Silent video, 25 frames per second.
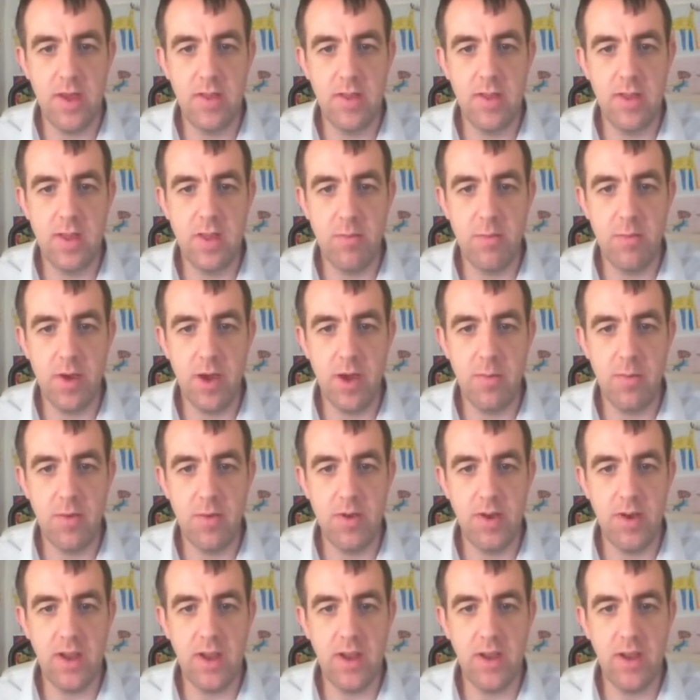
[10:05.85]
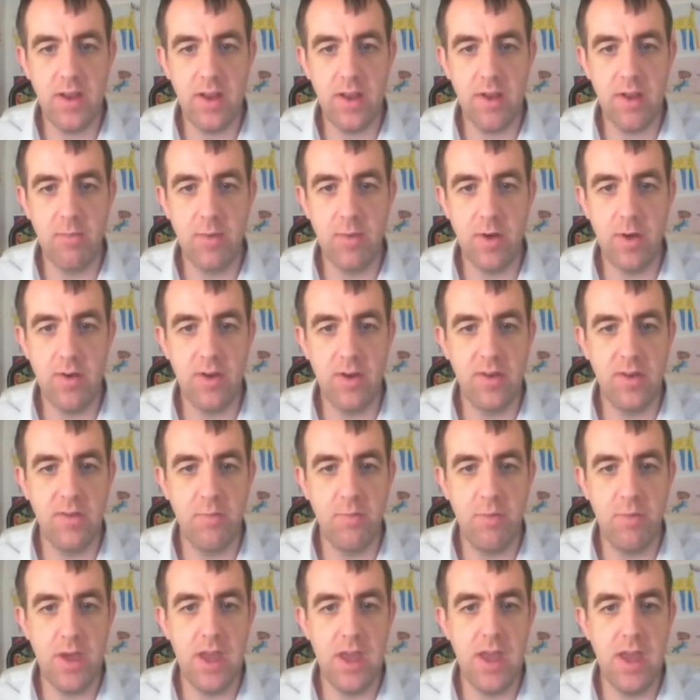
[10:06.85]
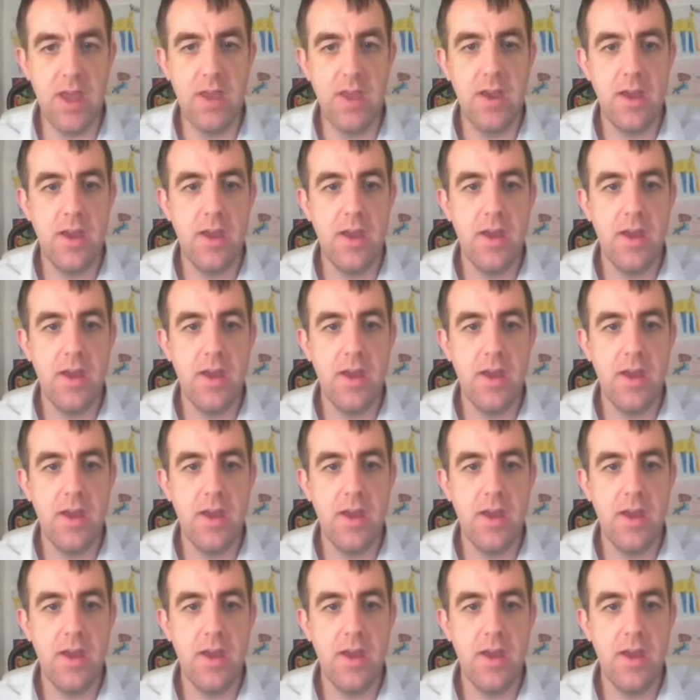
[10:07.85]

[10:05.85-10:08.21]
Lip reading: the perpendicular component of B,